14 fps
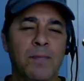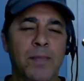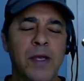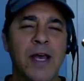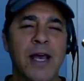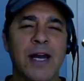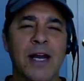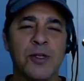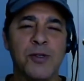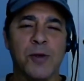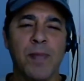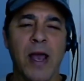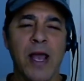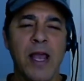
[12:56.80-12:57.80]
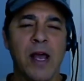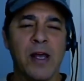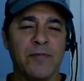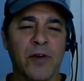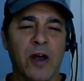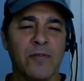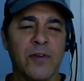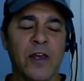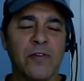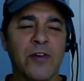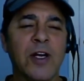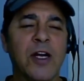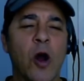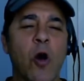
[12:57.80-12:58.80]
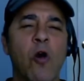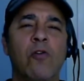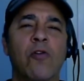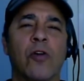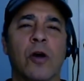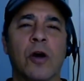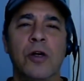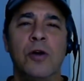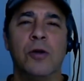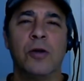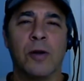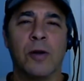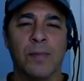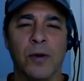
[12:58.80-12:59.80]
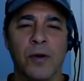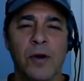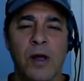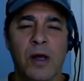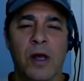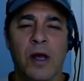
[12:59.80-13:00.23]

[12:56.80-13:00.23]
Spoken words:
Be that as it may, I've given an over-under number